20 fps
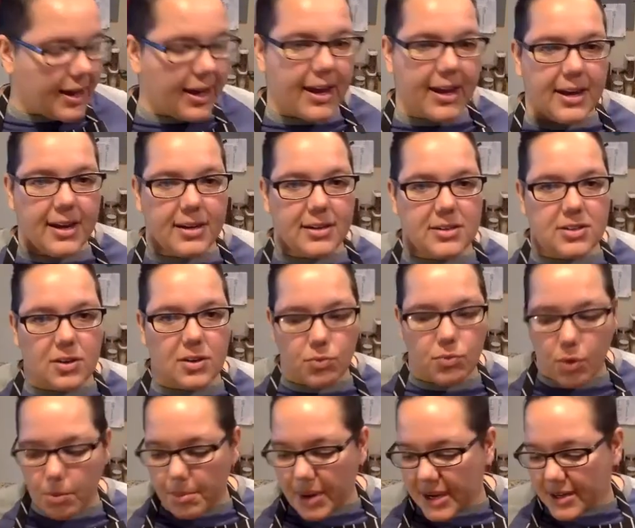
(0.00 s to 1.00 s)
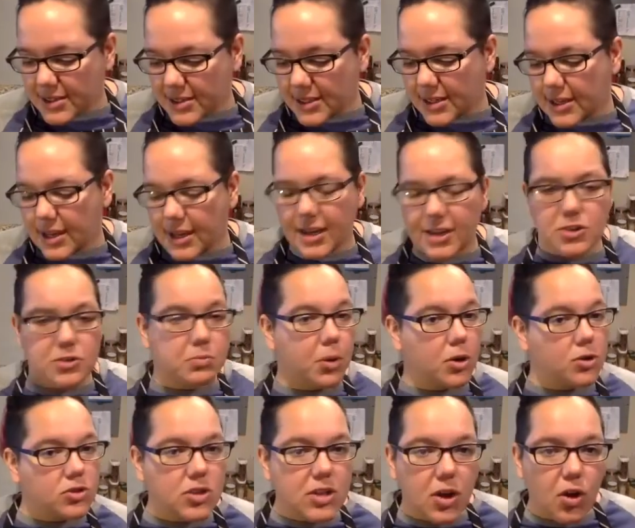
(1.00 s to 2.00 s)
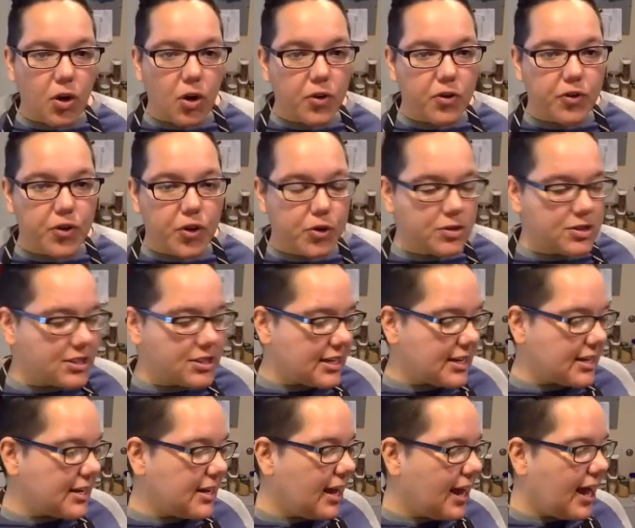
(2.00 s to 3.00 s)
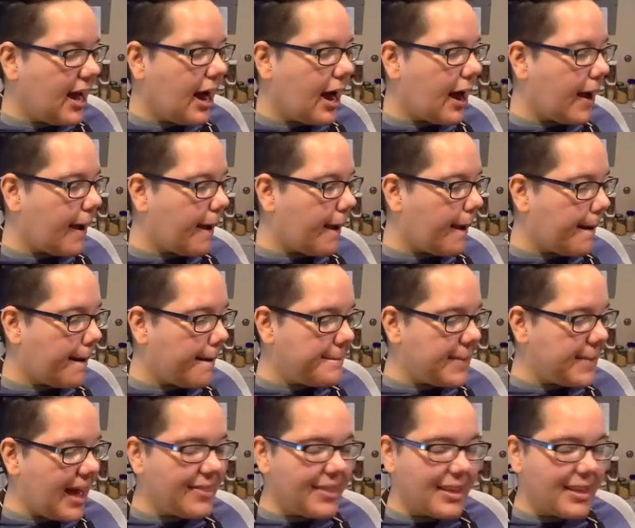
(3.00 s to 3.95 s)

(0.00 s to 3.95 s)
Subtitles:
It's romantic. It's mostly whole foodsy. And